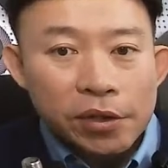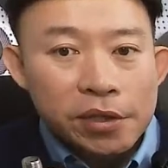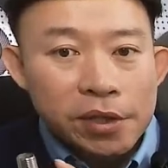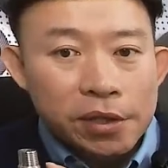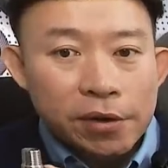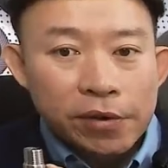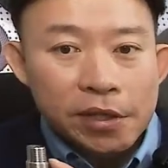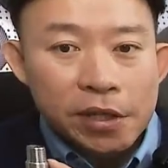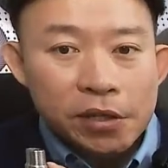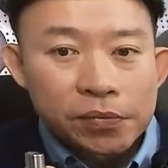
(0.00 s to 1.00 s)
all these
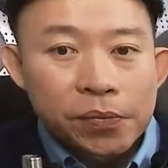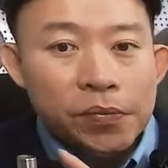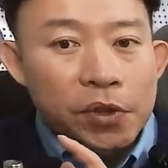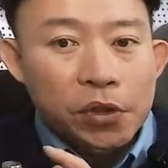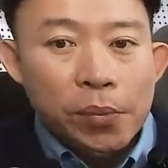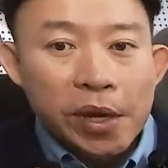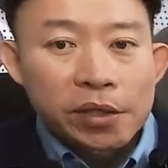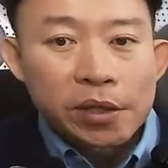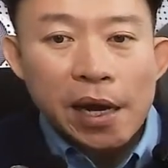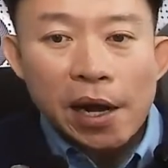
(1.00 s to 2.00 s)
interfaces, no
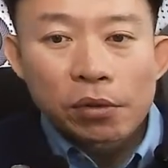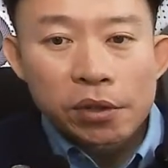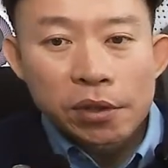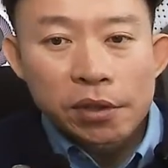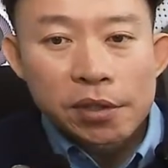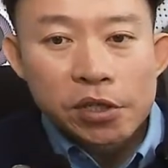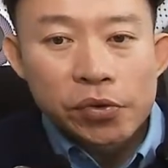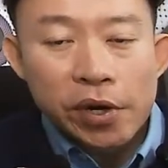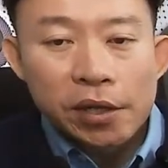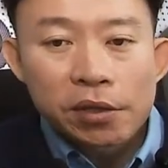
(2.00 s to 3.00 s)
matter outer
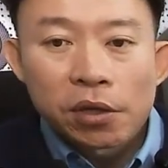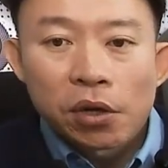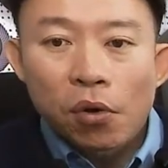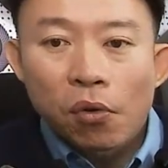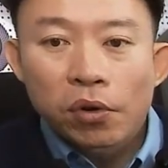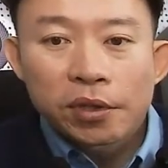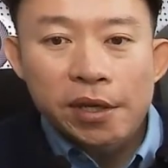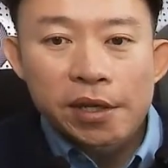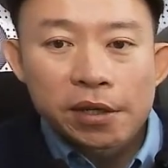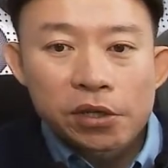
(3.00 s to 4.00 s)
thread or
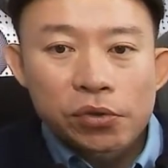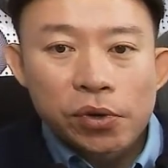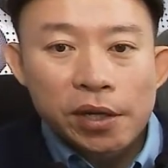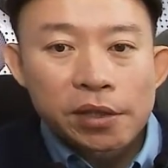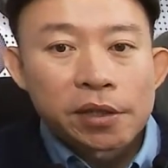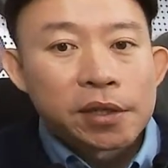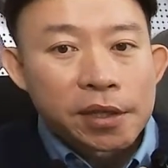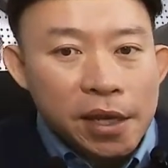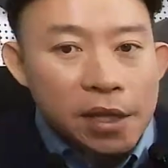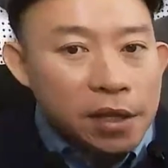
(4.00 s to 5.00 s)
inner thread,
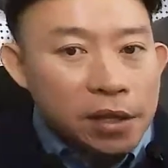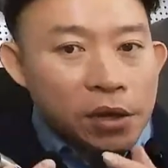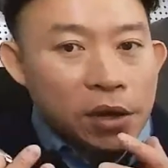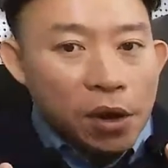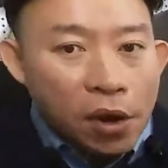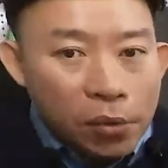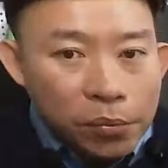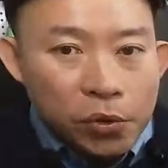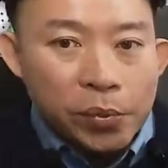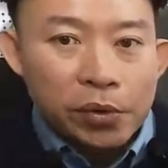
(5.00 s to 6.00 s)
they need
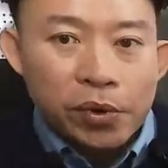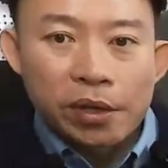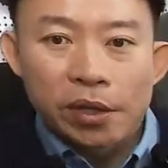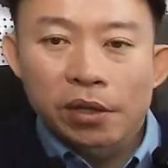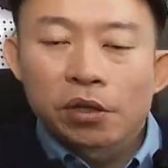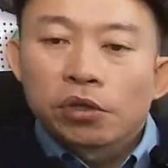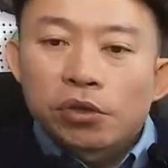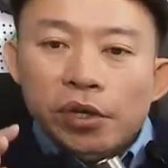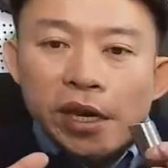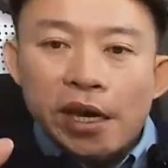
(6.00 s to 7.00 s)
to be grounded
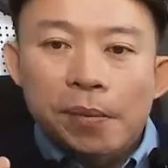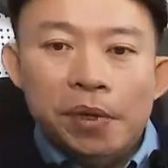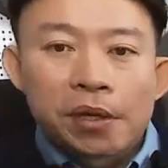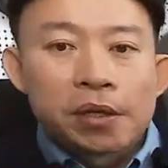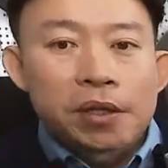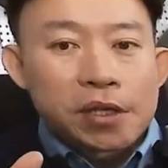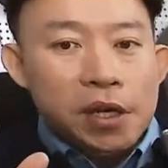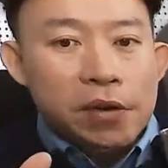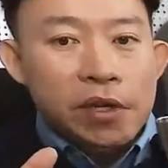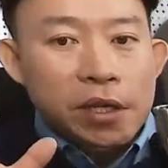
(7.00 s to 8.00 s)
to keep the
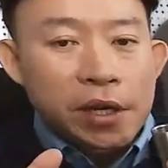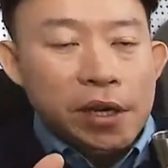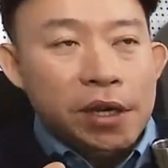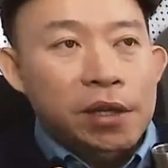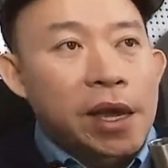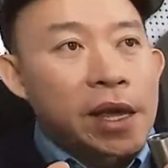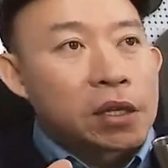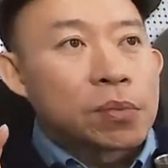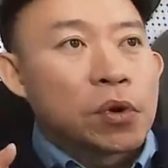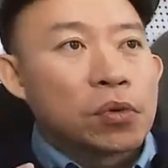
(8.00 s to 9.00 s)
surface clean
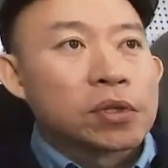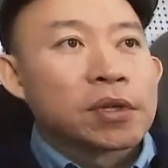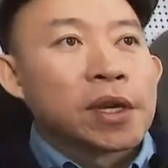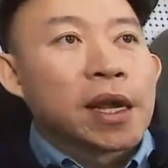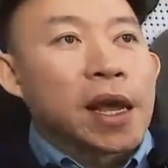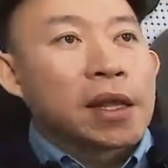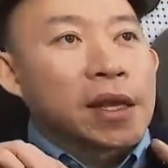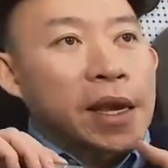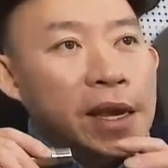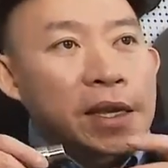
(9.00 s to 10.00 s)
and smooth,
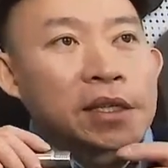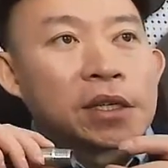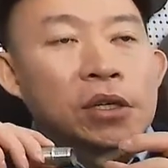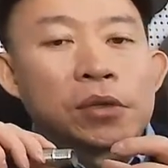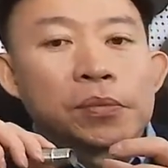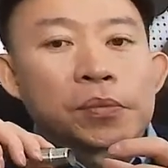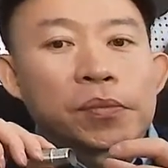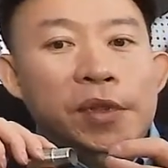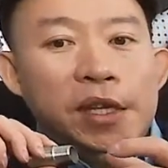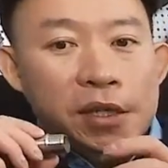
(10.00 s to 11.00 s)
and it
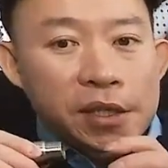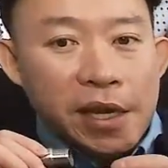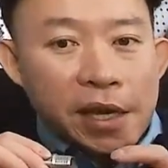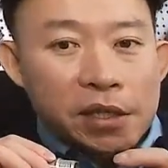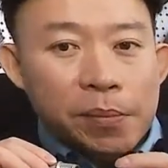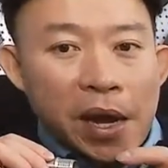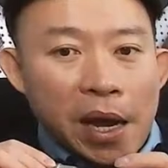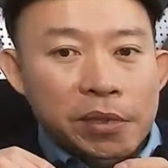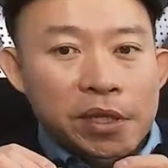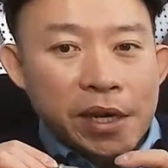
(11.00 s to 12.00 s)
connect the
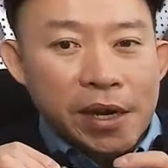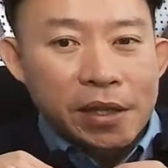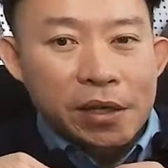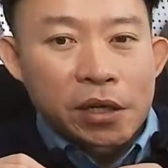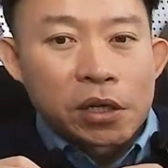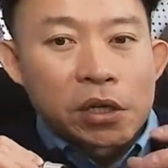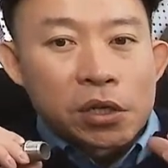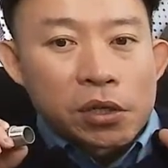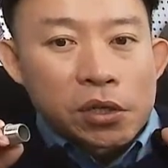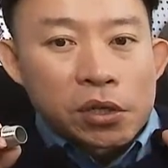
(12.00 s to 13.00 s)
pipes together
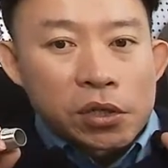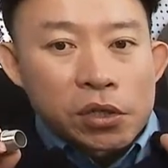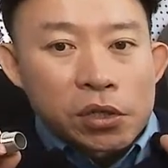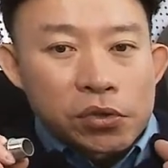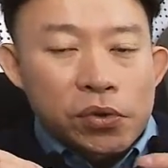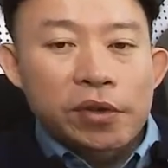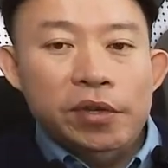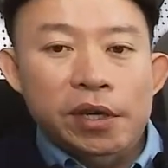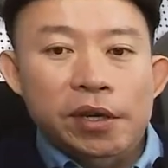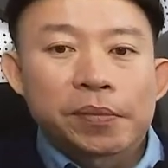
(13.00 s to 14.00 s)

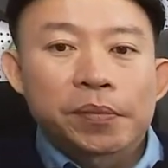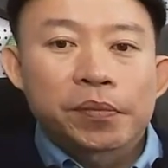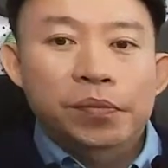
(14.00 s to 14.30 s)
strongly